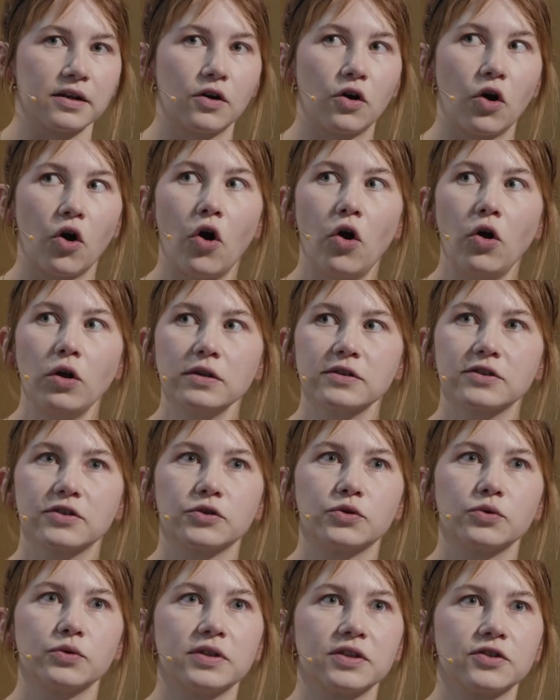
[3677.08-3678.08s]

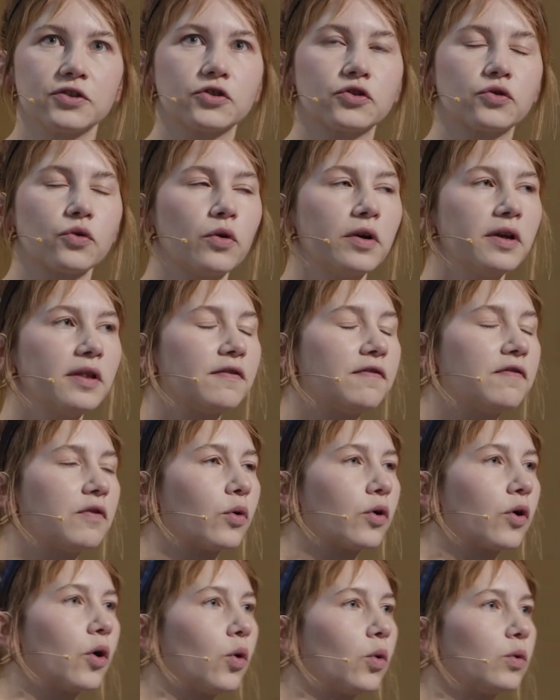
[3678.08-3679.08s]
Calls to destroy the
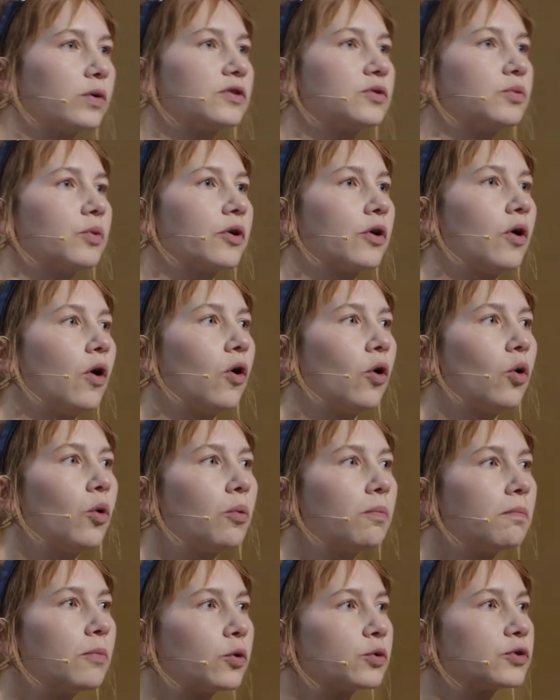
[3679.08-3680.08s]
four olds were
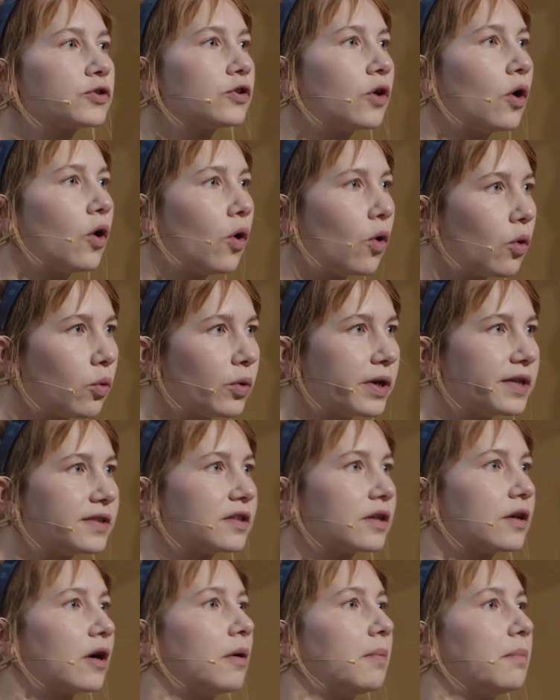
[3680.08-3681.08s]
almost
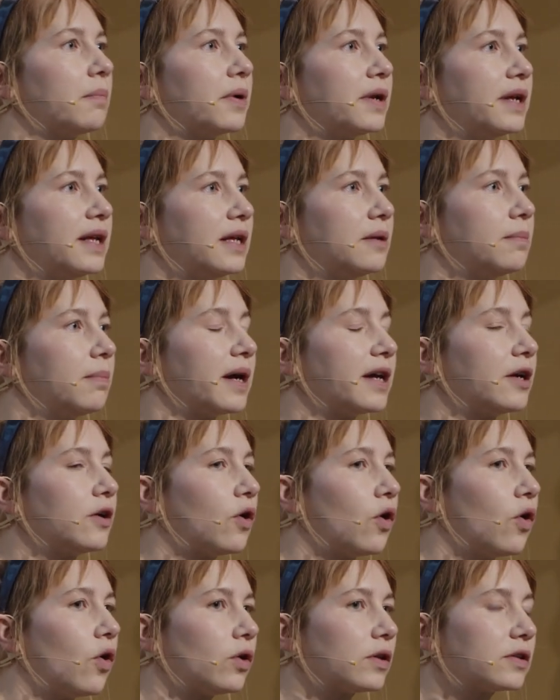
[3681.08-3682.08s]
always accompanied by
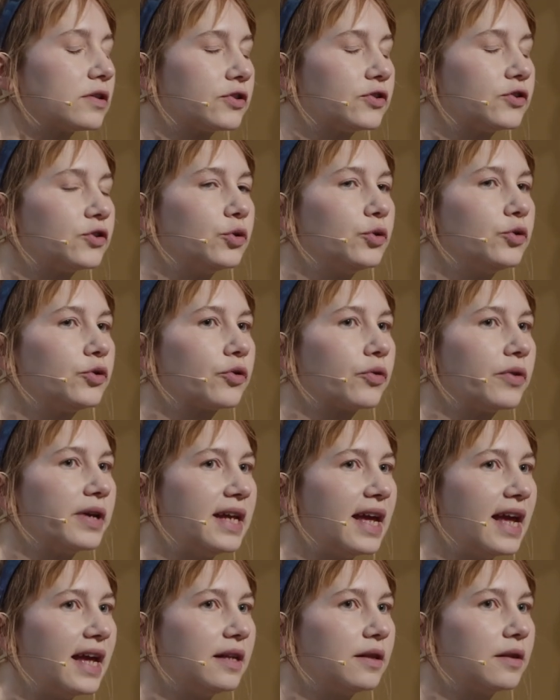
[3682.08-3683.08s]
calls to
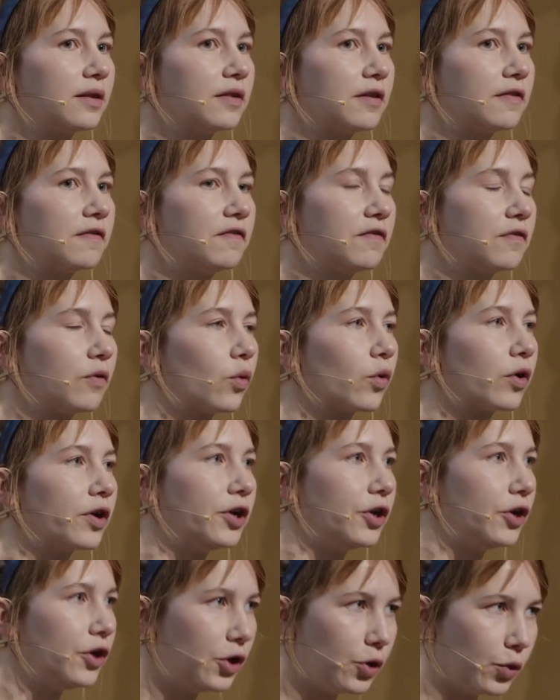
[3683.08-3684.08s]
create the four
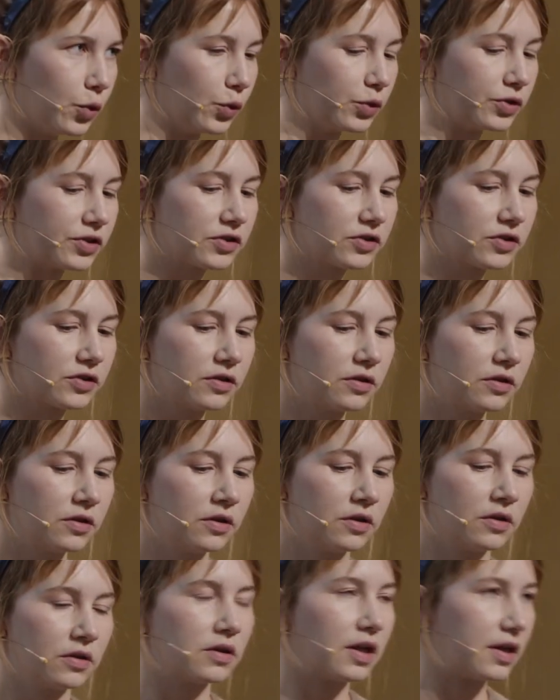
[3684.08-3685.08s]
news,
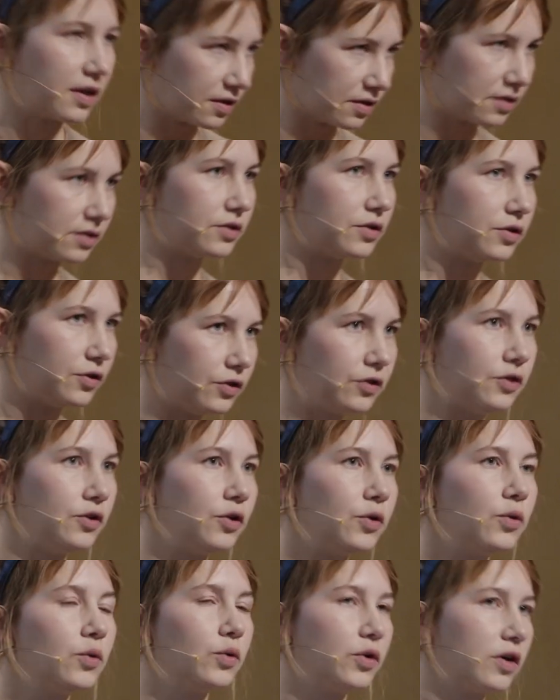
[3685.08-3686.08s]
that is,
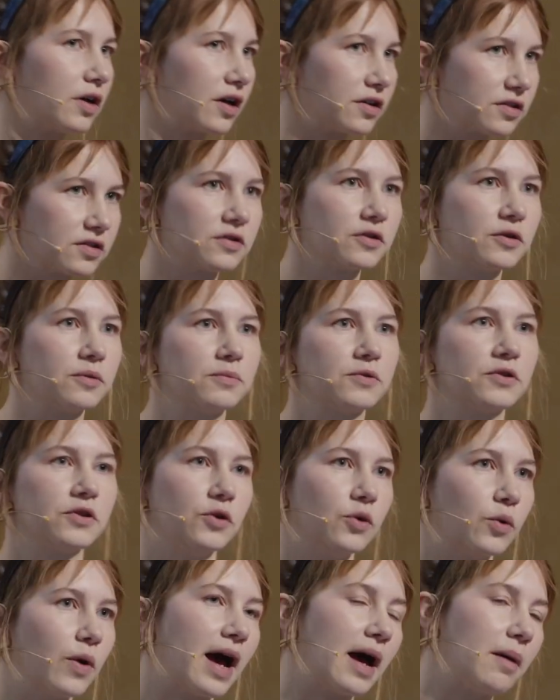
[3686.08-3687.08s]
new customs,
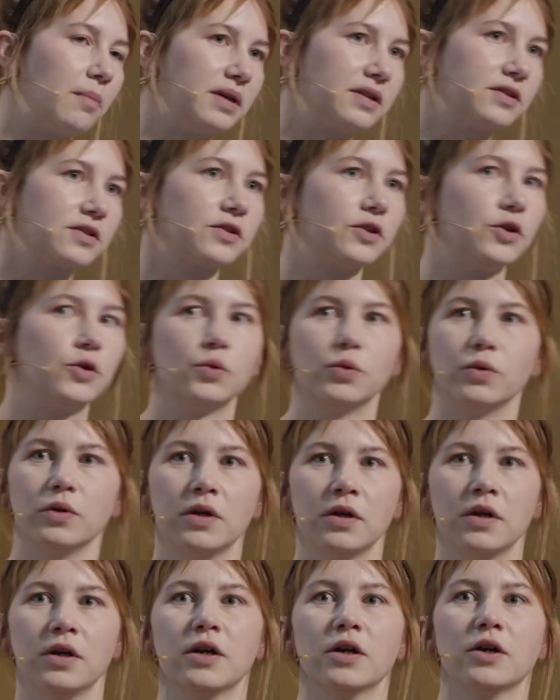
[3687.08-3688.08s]
new habits, new
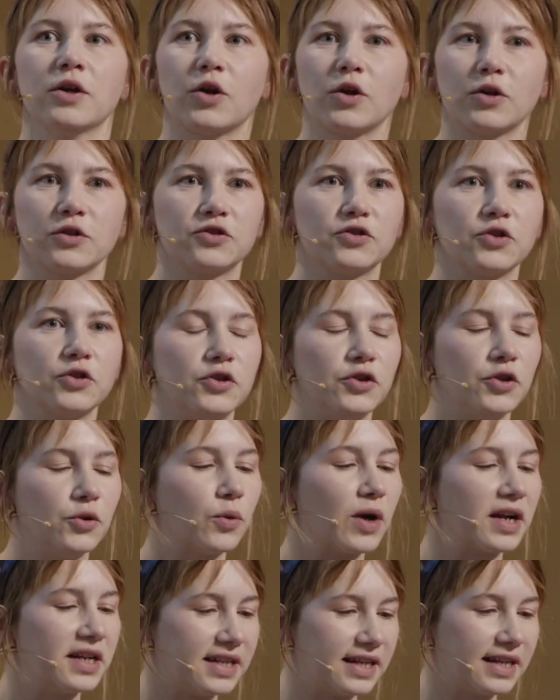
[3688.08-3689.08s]
culture,
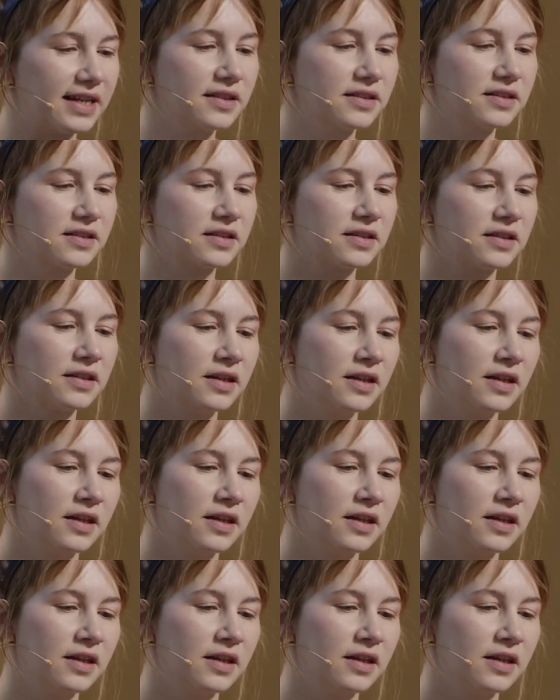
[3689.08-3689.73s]
new ideas.